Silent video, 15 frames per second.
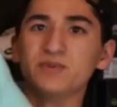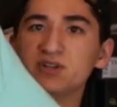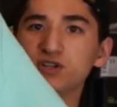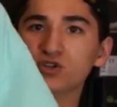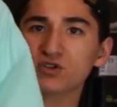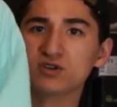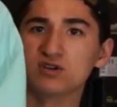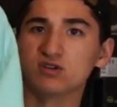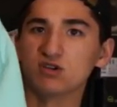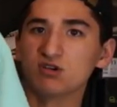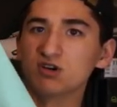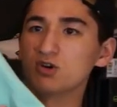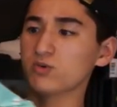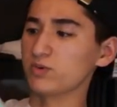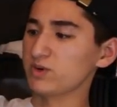Bintrill
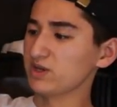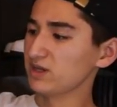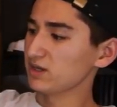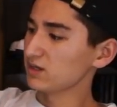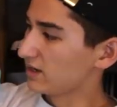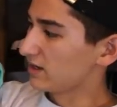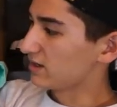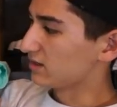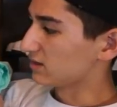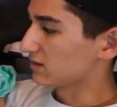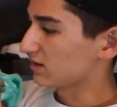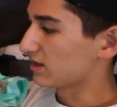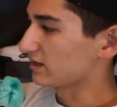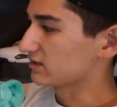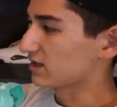locoing
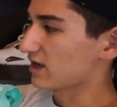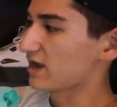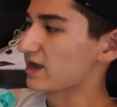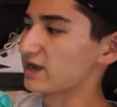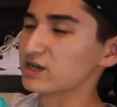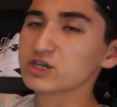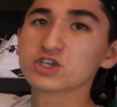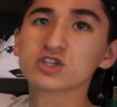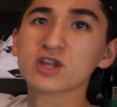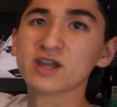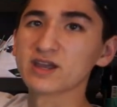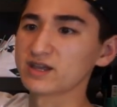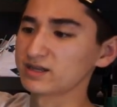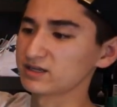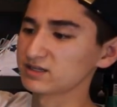and like the
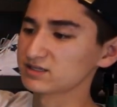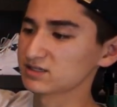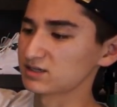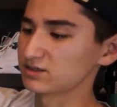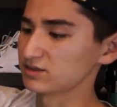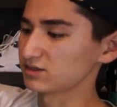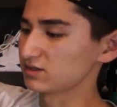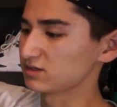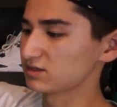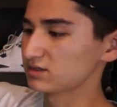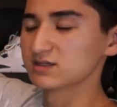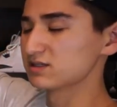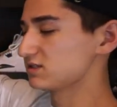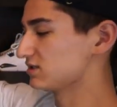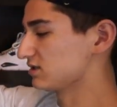hashtags on the
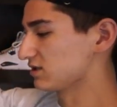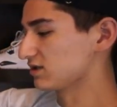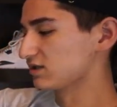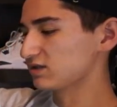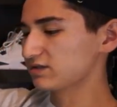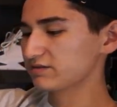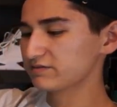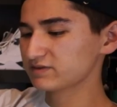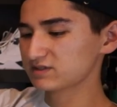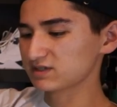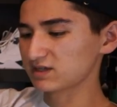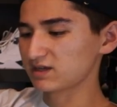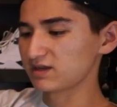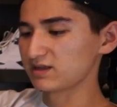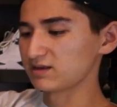sleeves
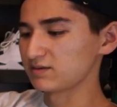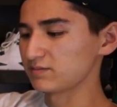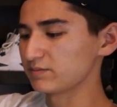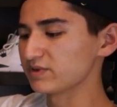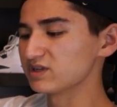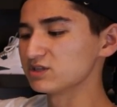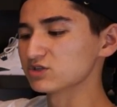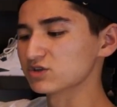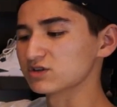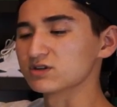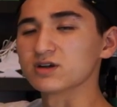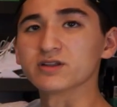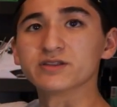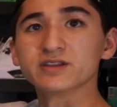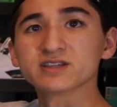and
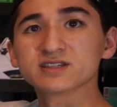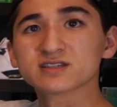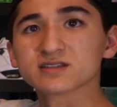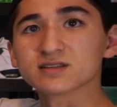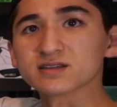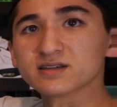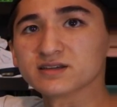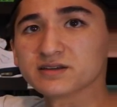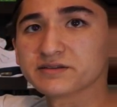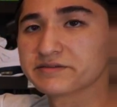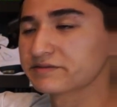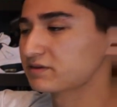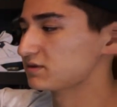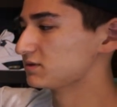Bintrill on this sleeve.